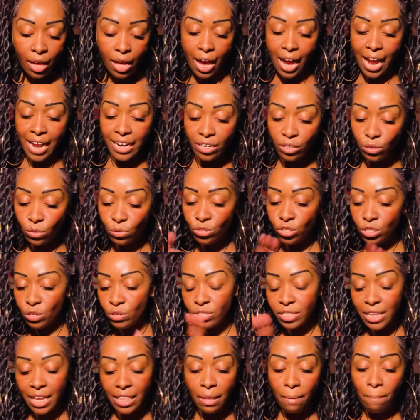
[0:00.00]
I did also
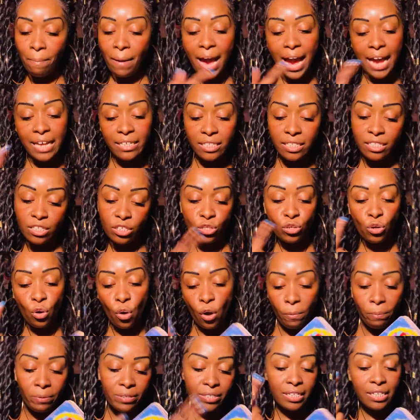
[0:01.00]
say that Pisces is your
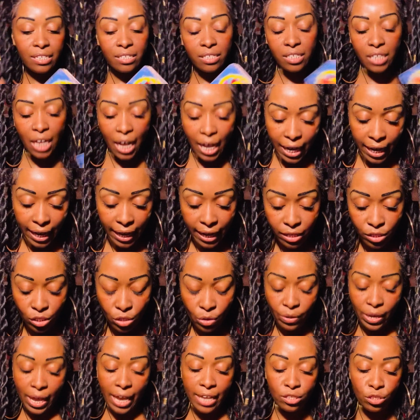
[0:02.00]
opposite signs,
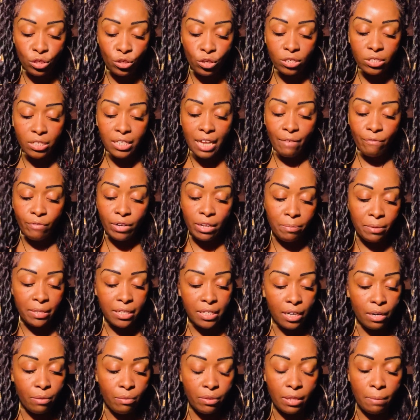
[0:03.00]
okay? So you could definitely be
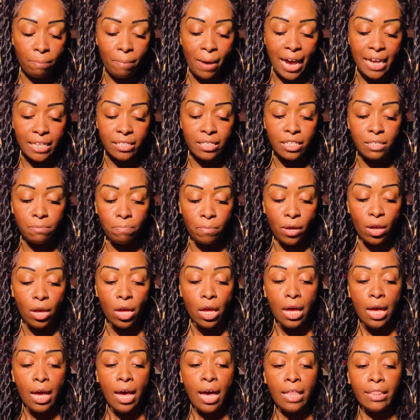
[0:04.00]
dealing with a Pisces, but
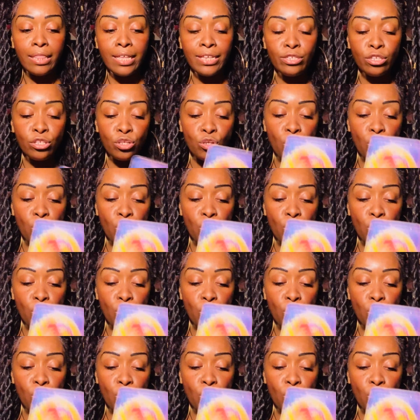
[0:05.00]
this is